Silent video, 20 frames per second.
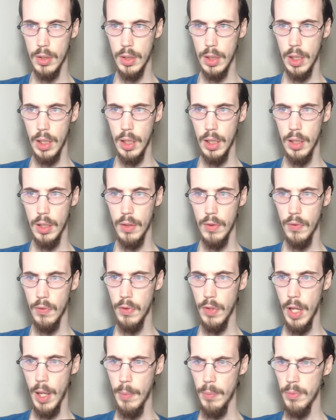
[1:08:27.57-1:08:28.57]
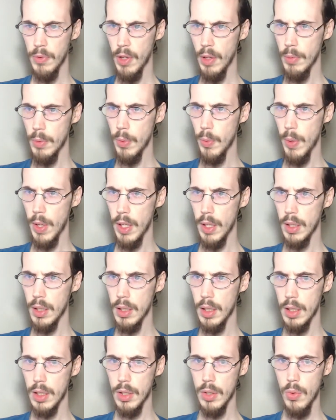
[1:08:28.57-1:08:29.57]
Okay. Flap, flap. Wait.
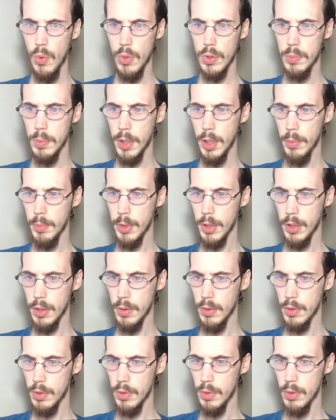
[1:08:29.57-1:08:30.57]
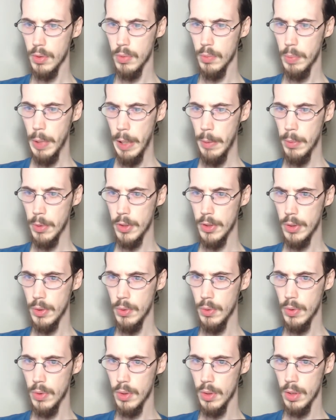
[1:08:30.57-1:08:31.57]
The door's becoming a paper
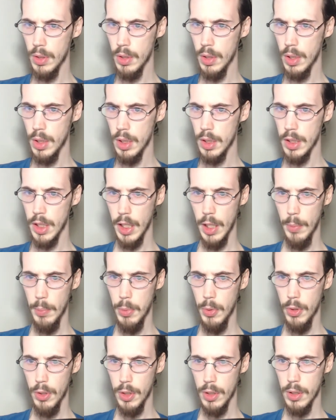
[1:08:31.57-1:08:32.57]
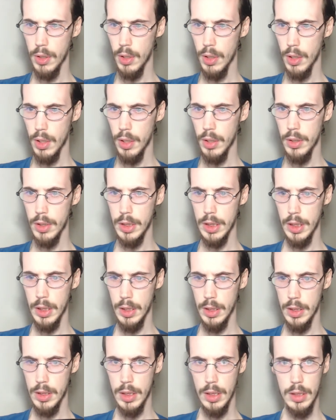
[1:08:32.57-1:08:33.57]
too? Like a book.
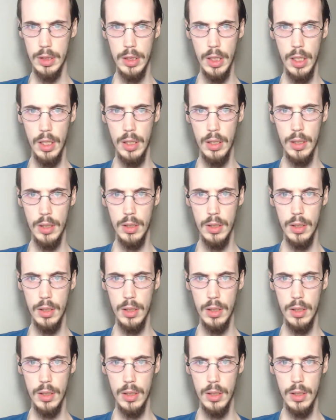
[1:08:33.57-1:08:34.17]
With a sun sign?